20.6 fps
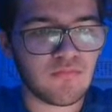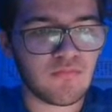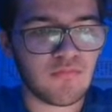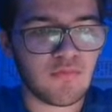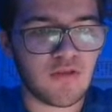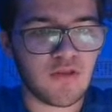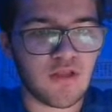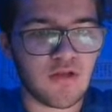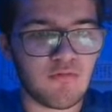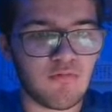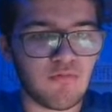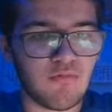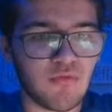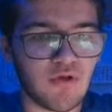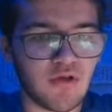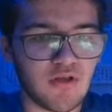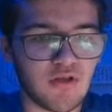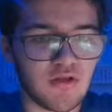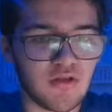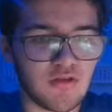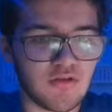And we
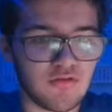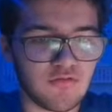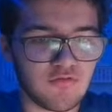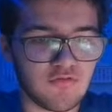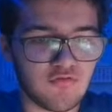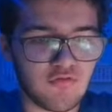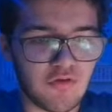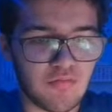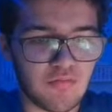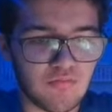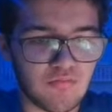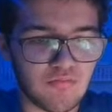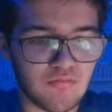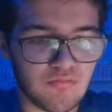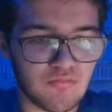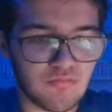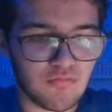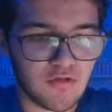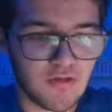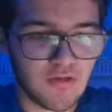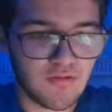might end the stream
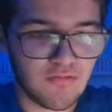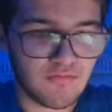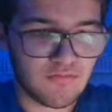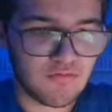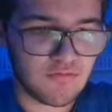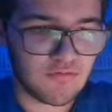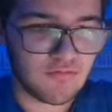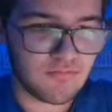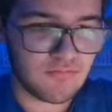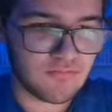after.